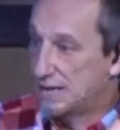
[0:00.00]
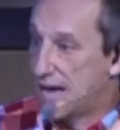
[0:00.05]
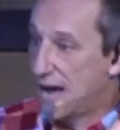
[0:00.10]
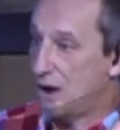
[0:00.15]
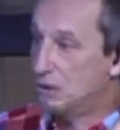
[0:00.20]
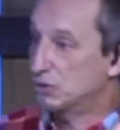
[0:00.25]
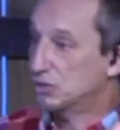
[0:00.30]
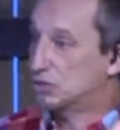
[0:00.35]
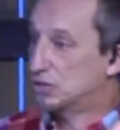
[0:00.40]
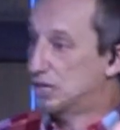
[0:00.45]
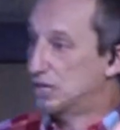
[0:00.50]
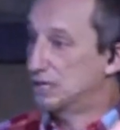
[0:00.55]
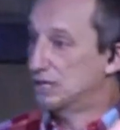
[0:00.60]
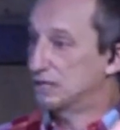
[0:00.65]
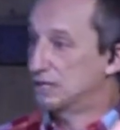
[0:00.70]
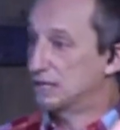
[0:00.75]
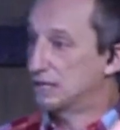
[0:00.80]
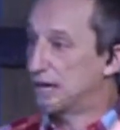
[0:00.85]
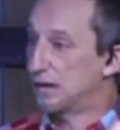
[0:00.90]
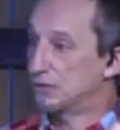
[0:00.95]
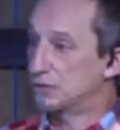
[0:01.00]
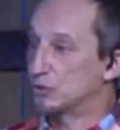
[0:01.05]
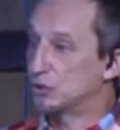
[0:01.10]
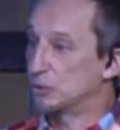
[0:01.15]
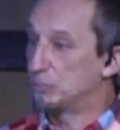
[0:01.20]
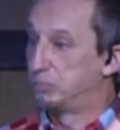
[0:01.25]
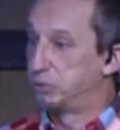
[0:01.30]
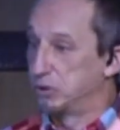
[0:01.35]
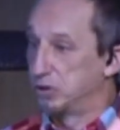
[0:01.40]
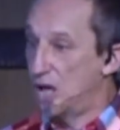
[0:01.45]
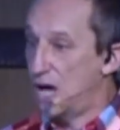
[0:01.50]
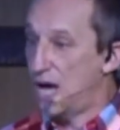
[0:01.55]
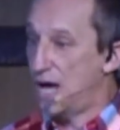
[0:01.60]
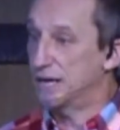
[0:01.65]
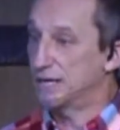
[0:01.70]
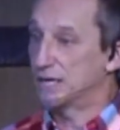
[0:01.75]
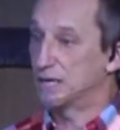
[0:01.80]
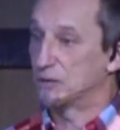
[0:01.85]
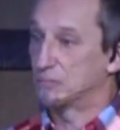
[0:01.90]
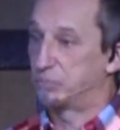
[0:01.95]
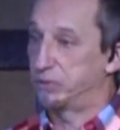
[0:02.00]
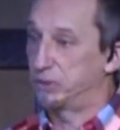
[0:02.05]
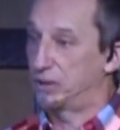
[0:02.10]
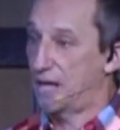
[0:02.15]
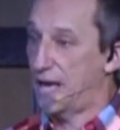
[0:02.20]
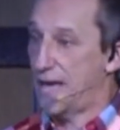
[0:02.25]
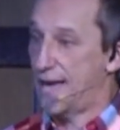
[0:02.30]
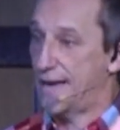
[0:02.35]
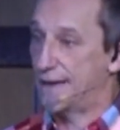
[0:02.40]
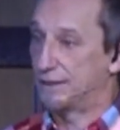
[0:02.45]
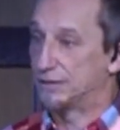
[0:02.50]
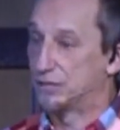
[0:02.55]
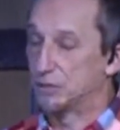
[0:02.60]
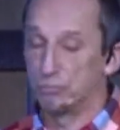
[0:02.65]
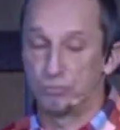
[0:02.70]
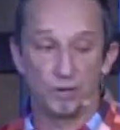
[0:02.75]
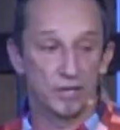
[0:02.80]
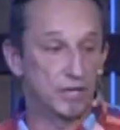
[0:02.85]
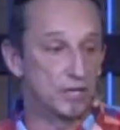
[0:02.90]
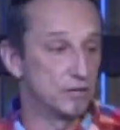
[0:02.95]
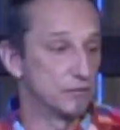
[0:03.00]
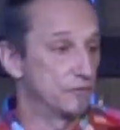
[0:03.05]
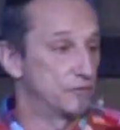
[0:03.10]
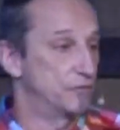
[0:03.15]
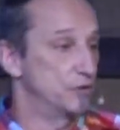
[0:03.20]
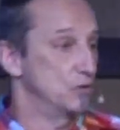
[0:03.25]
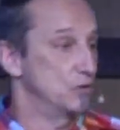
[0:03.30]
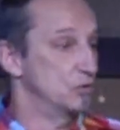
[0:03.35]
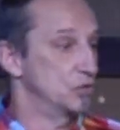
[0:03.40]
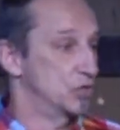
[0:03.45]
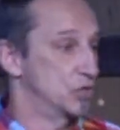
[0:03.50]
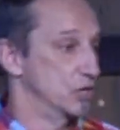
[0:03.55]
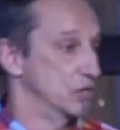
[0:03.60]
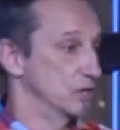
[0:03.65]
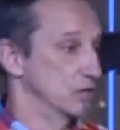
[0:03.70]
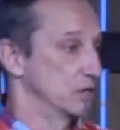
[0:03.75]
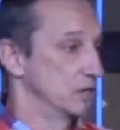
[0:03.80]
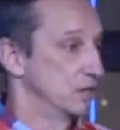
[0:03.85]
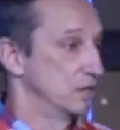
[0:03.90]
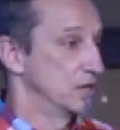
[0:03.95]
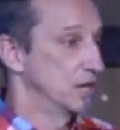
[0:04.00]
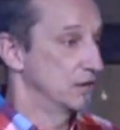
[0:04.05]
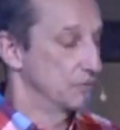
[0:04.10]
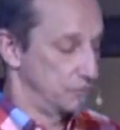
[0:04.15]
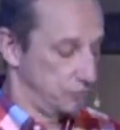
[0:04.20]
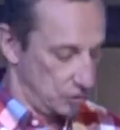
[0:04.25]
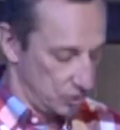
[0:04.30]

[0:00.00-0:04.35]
now is getting together to plot and plan to bring confusion and